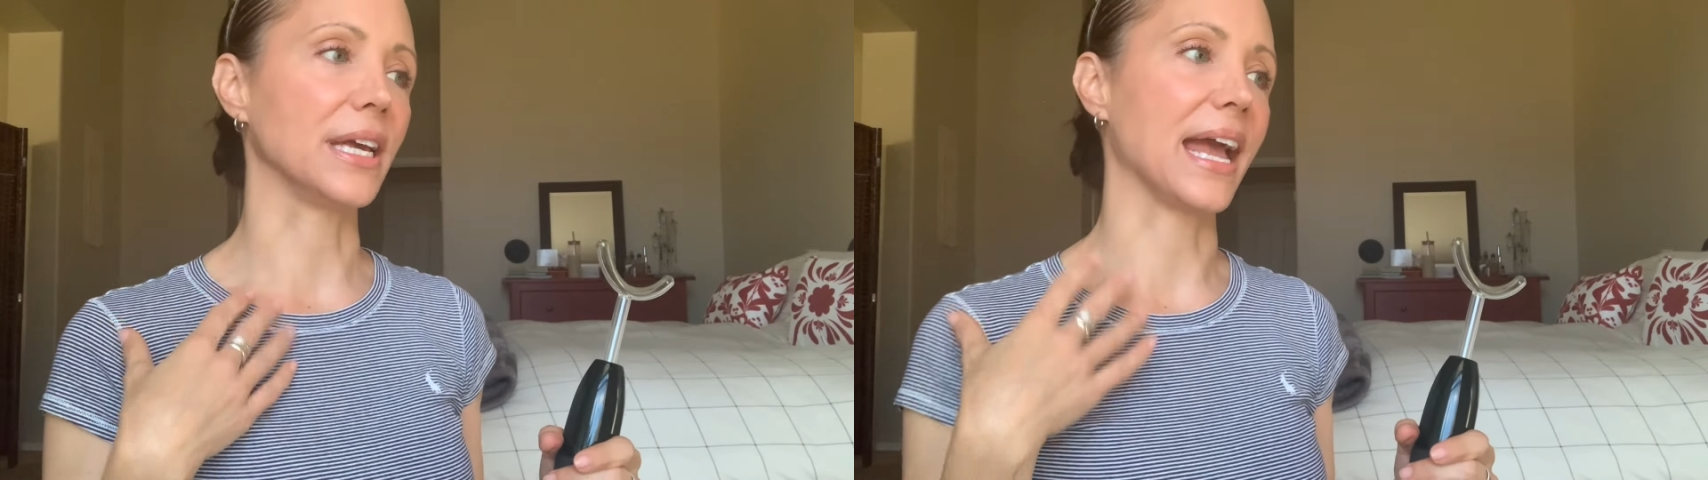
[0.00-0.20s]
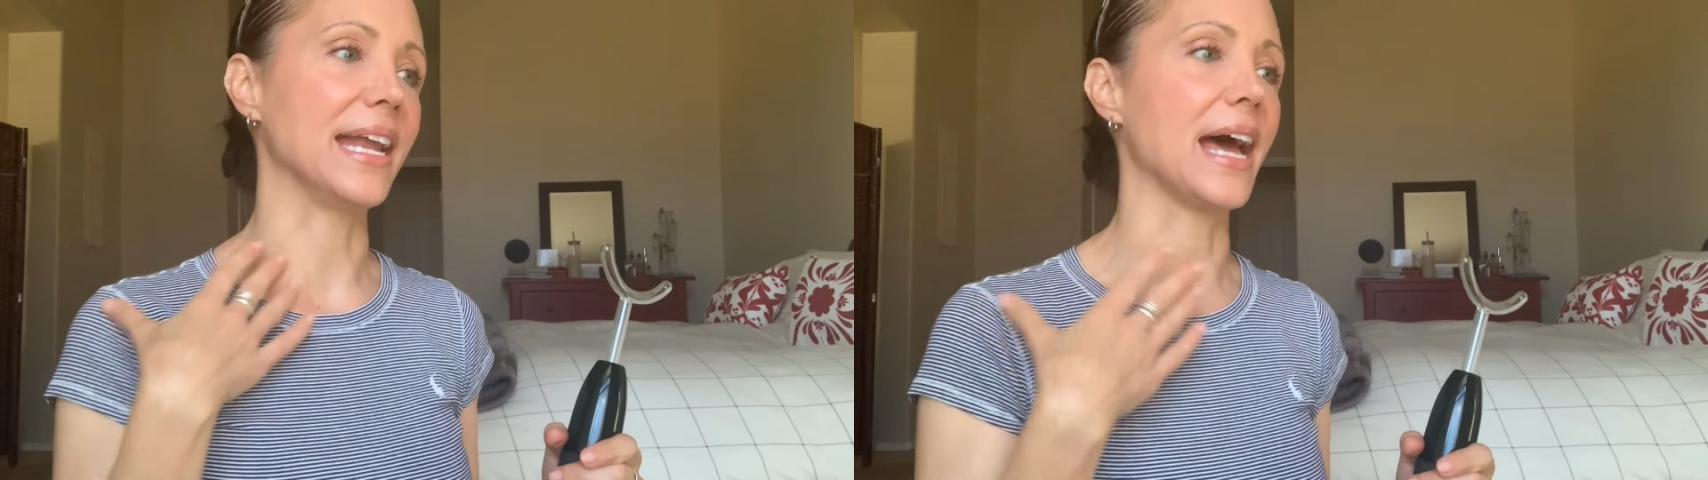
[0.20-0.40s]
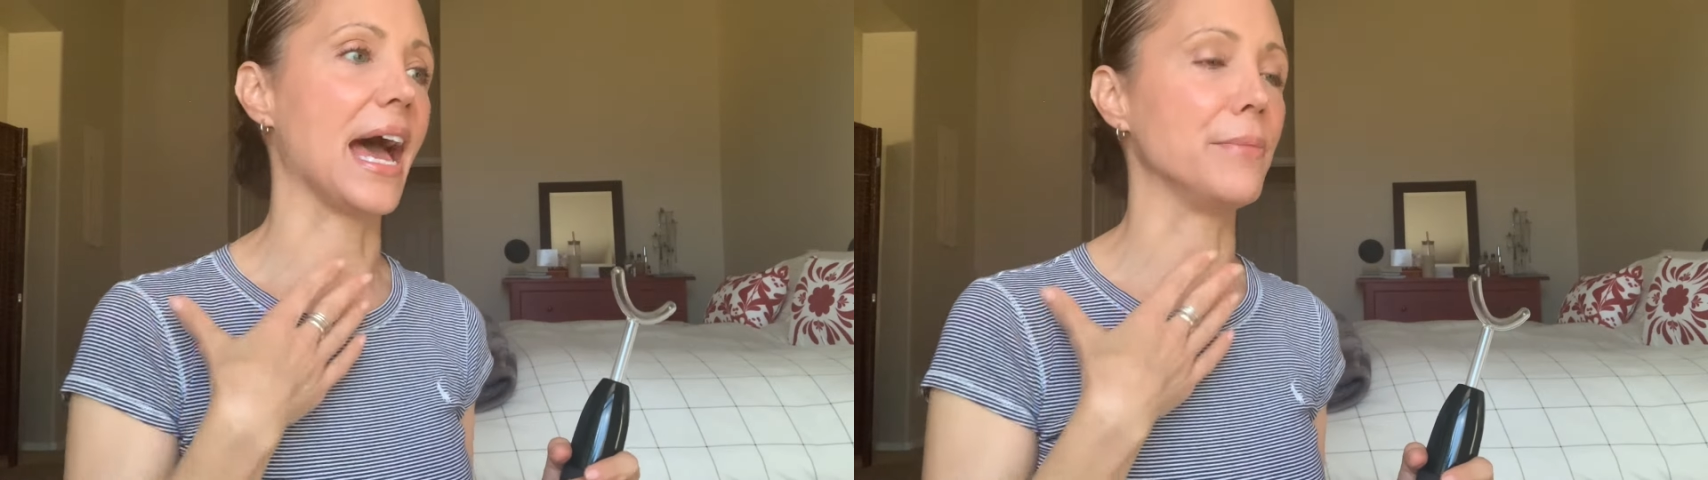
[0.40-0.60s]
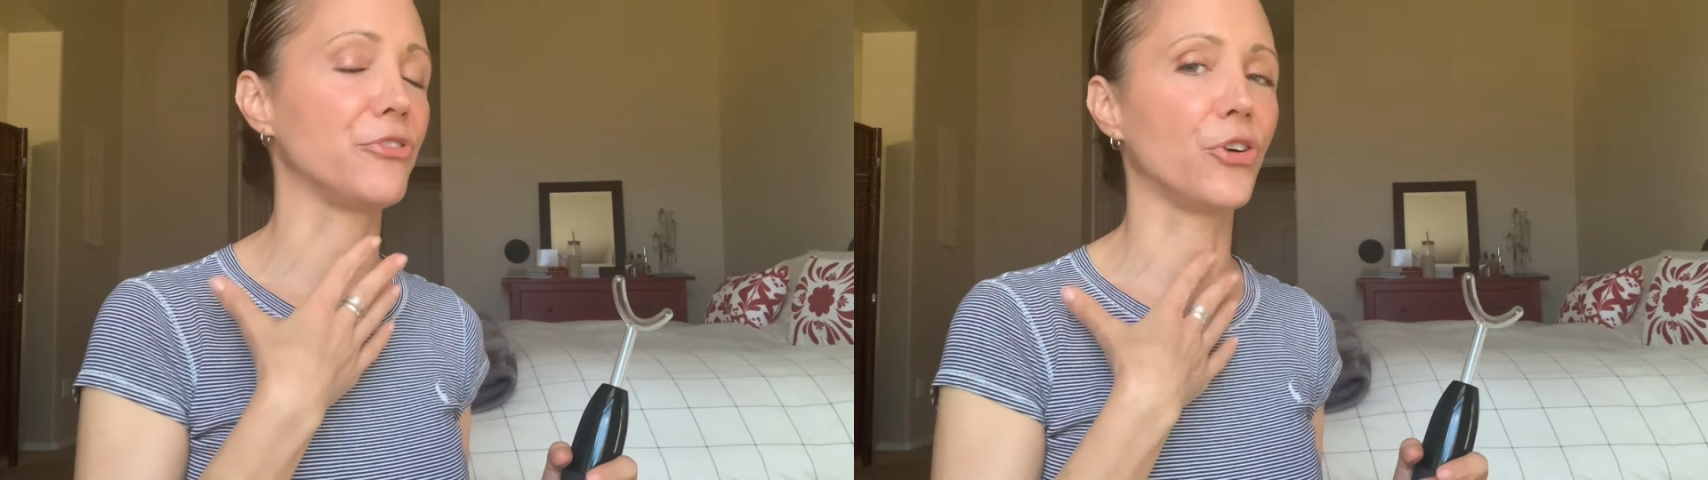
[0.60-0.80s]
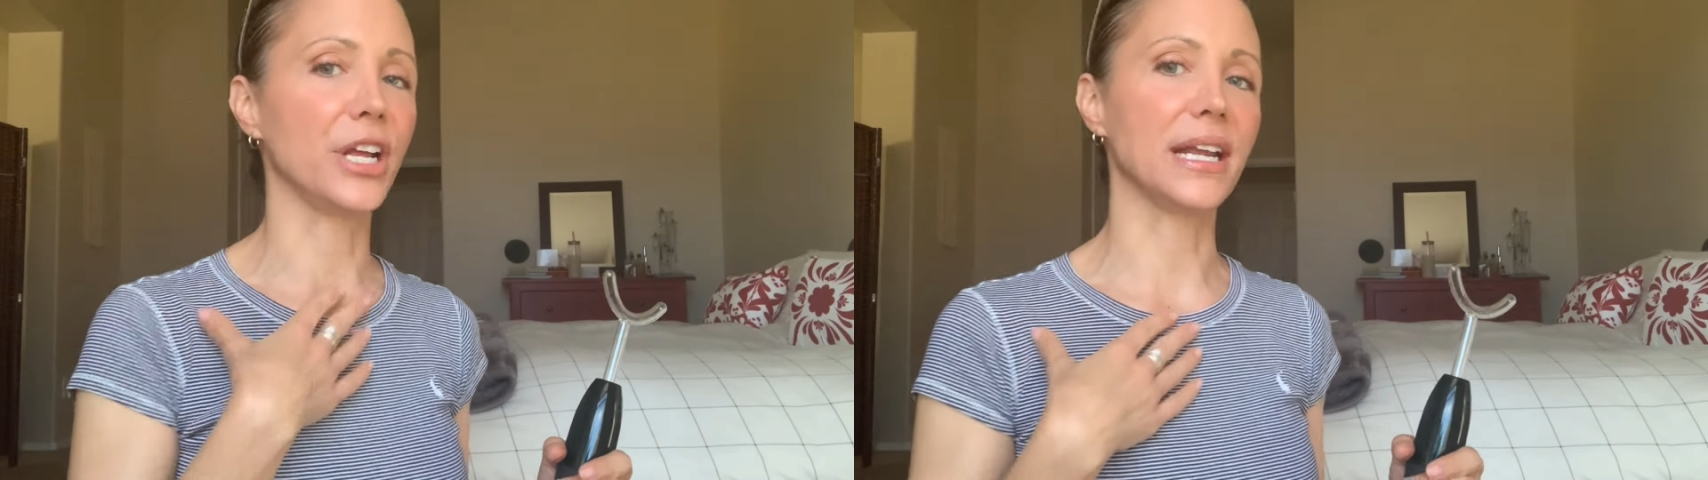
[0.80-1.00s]
Again, I'm
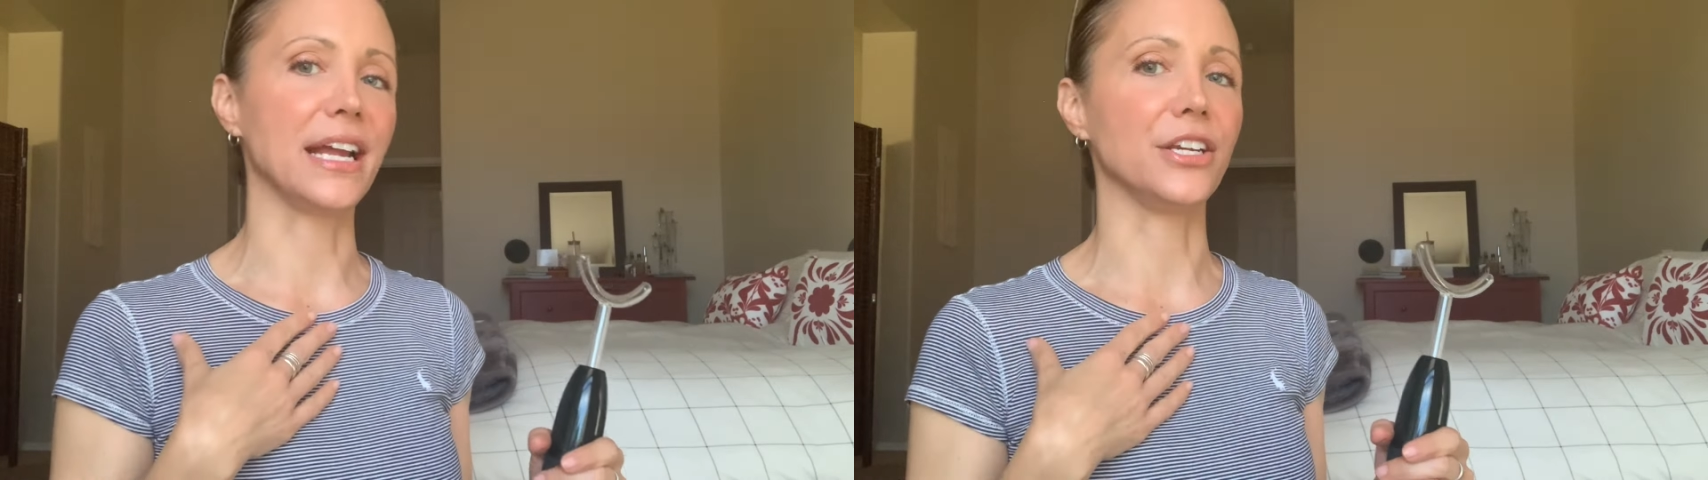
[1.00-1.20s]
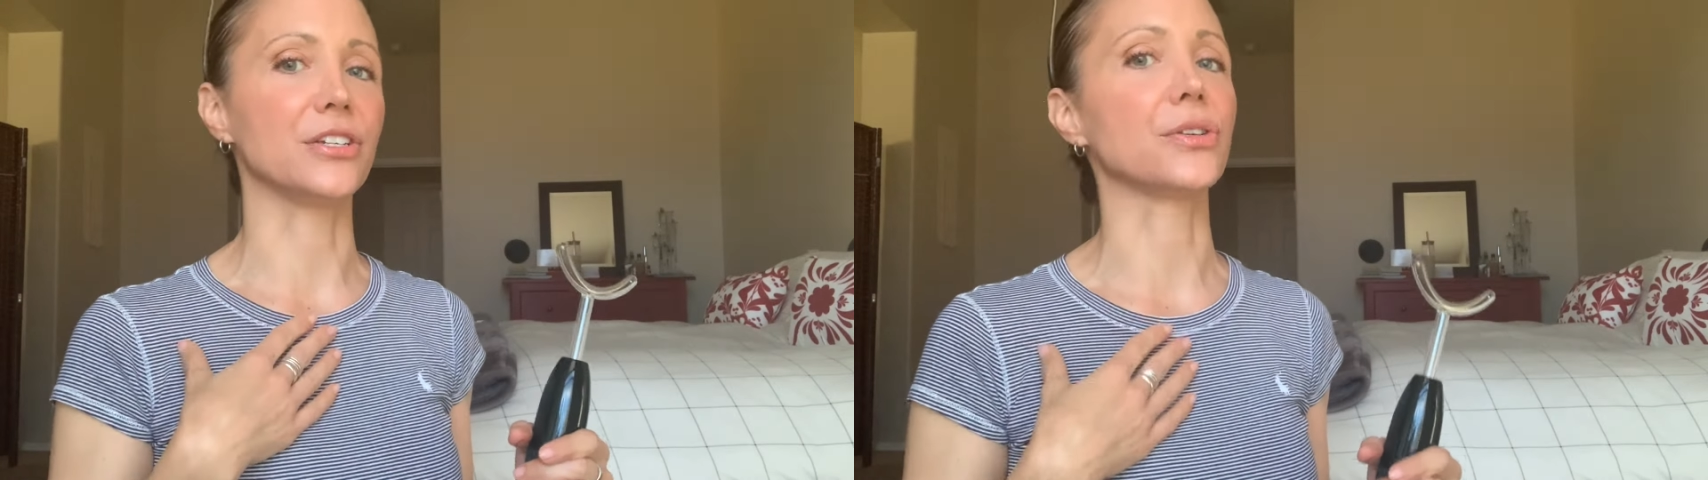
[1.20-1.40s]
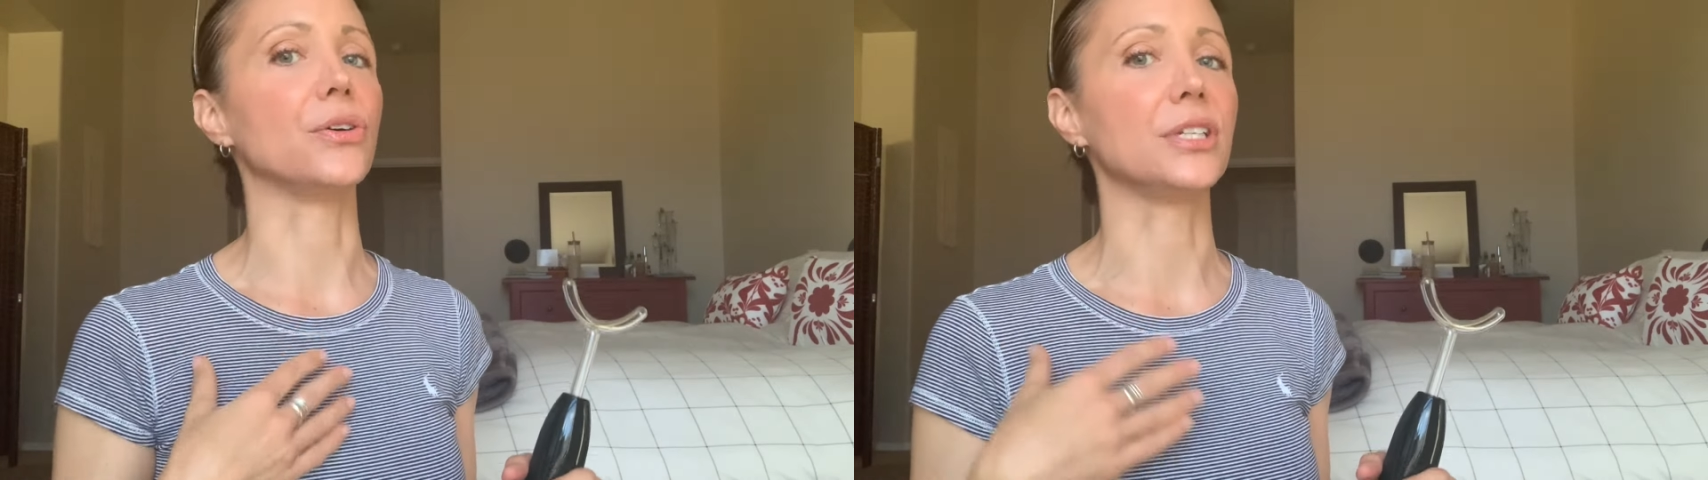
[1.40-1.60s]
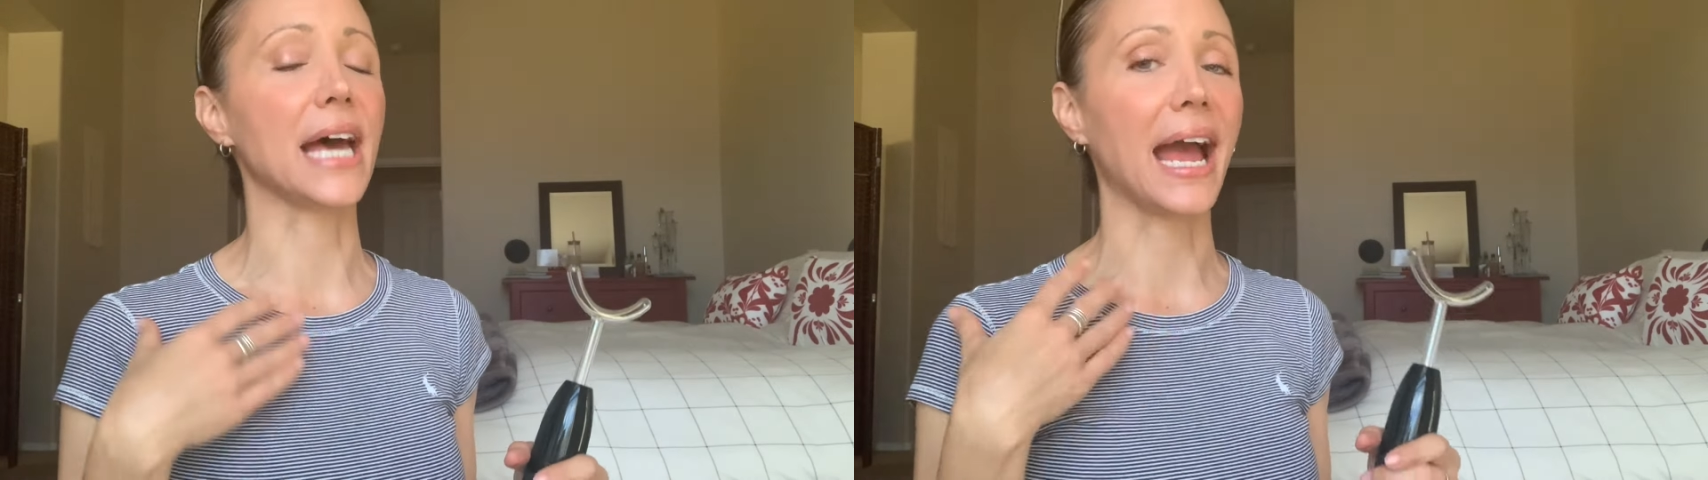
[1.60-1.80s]
49 years old.